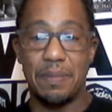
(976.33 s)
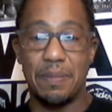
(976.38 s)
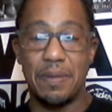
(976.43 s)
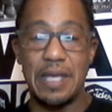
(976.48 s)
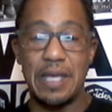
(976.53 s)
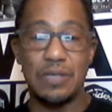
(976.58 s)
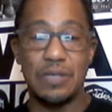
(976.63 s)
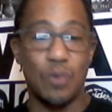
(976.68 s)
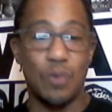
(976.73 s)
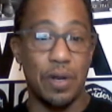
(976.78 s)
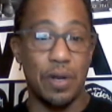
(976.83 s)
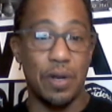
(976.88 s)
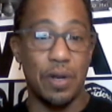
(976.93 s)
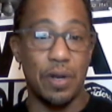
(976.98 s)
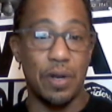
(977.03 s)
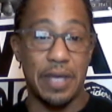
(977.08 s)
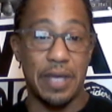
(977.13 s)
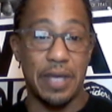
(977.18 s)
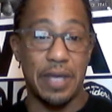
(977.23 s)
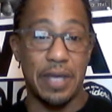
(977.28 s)
he's one of
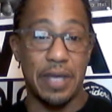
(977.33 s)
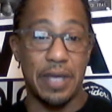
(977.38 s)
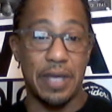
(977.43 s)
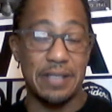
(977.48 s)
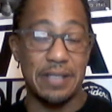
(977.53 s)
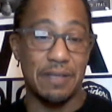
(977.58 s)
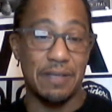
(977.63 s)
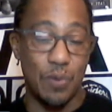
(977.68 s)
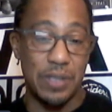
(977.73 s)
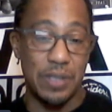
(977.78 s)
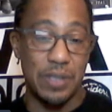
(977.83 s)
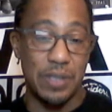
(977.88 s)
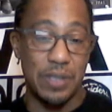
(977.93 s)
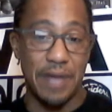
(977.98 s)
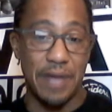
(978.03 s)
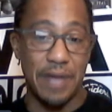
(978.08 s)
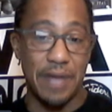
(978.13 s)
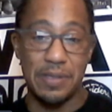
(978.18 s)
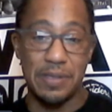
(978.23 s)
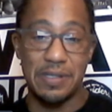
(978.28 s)
the cases. If he wasn't
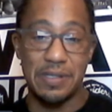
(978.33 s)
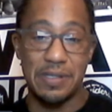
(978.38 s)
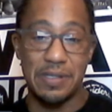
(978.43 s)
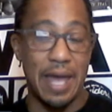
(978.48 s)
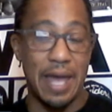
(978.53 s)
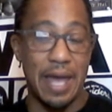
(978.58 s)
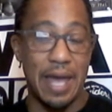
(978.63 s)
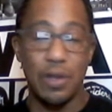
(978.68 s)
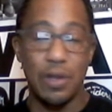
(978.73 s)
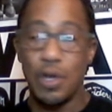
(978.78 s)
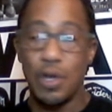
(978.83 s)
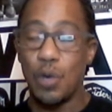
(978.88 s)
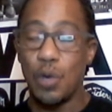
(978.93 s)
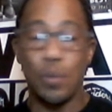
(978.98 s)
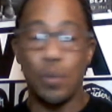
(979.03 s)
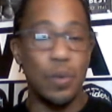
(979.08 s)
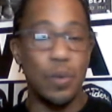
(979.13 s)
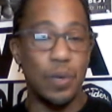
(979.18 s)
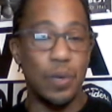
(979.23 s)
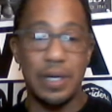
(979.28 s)
famous, that
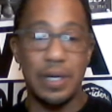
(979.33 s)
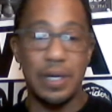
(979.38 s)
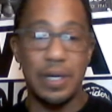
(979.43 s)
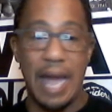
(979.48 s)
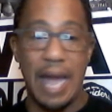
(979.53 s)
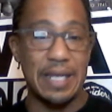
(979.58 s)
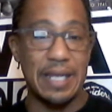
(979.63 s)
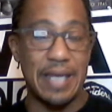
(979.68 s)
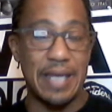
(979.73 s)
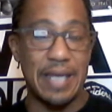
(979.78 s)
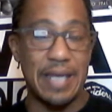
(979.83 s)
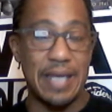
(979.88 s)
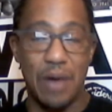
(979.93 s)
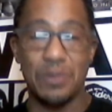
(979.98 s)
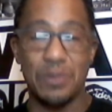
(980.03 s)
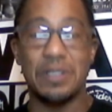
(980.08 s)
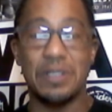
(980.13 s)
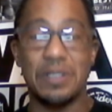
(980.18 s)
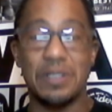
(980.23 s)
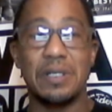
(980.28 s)
we would not
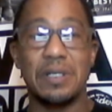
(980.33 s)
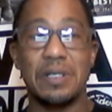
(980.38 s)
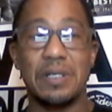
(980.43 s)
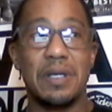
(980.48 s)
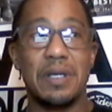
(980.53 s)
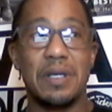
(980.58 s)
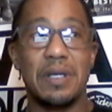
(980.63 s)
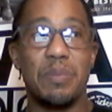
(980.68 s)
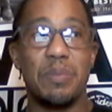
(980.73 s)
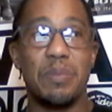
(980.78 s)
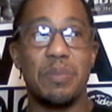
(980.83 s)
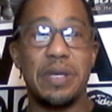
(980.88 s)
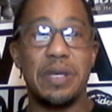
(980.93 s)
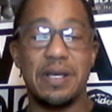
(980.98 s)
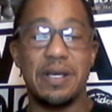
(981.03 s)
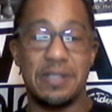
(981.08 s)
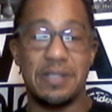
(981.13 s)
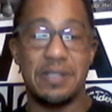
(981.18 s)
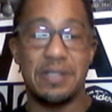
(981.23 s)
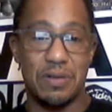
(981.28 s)
count
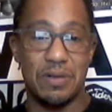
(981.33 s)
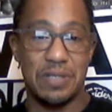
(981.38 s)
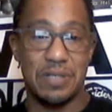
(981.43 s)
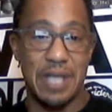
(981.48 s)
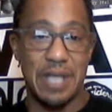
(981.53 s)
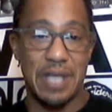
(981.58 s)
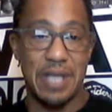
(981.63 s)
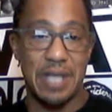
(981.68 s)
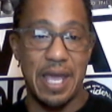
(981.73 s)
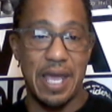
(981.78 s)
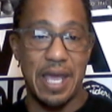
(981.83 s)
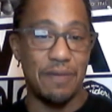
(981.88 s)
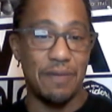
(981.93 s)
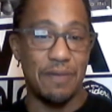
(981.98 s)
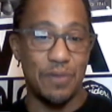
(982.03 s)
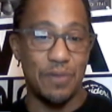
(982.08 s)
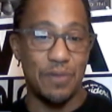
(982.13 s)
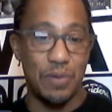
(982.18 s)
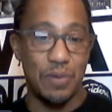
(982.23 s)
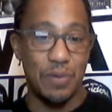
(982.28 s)
because they're saying if
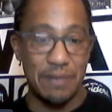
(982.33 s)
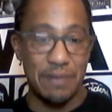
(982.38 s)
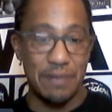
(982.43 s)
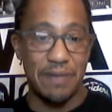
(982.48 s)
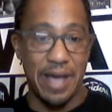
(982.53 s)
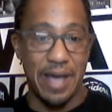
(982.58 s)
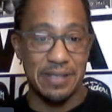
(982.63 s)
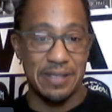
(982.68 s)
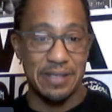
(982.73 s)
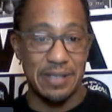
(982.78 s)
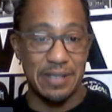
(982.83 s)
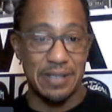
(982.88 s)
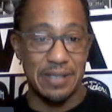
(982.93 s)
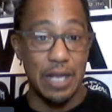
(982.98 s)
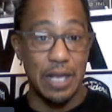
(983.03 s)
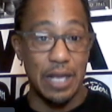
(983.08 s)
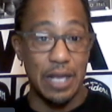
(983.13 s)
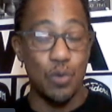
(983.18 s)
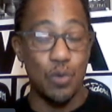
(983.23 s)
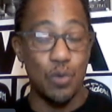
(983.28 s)
you get
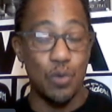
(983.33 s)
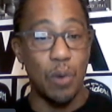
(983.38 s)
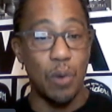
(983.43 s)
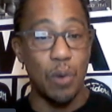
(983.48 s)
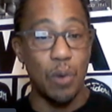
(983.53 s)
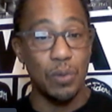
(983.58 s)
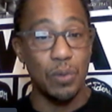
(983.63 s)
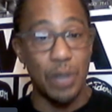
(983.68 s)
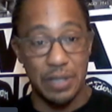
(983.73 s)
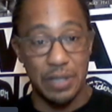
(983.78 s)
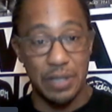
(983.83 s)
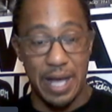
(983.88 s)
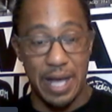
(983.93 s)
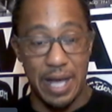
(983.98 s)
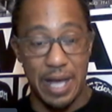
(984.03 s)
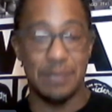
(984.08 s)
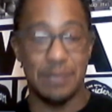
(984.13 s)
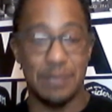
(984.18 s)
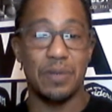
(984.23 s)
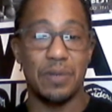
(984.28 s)
vaccinated, you won't go to the
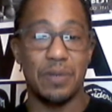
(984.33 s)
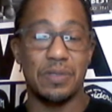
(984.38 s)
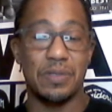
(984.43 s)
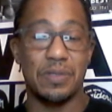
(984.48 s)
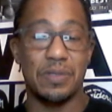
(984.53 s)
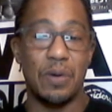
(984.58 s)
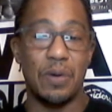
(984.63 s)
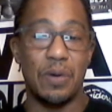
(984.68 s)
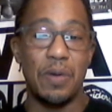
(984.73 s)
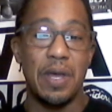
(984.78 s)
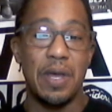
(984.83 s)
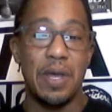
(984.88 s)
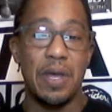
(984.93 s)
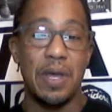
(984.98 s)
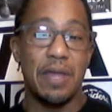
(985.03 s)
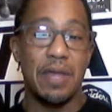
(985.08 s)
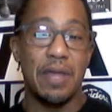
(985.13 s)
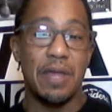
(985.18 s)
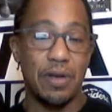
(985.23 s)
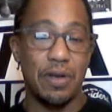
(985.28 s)
hospital. So
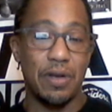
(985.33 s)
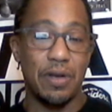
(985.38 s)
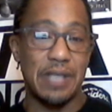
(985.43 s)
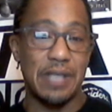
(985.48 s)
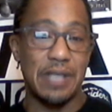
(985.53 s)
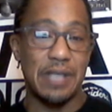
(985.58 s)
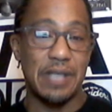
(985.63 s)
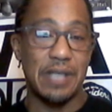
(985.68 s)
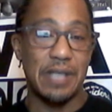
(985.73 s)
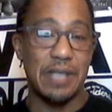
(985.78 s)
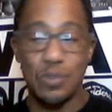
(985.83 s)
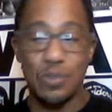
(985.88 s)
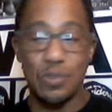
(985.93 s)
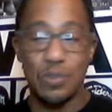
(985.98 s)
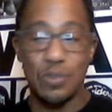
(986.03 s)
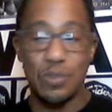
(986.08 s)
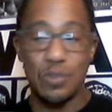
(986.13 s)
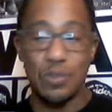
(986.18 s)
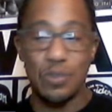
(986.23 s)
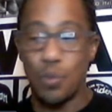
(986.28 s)
they're going to say he's
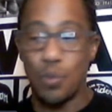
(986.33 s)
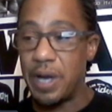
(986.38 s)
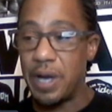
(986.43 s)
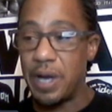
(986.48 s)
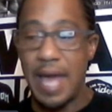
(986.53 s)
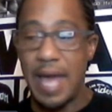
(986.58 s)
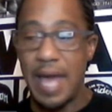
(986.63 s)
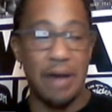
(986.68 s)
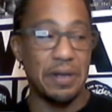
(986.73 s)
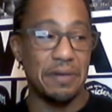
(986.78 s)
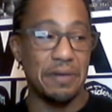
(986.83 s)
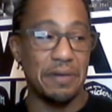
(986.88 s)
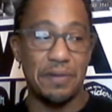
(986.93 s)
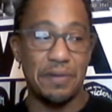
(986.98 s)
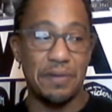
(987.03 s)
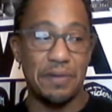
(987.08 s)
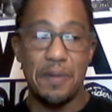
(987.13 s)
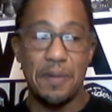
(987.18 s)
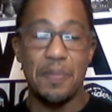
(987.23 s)
one out of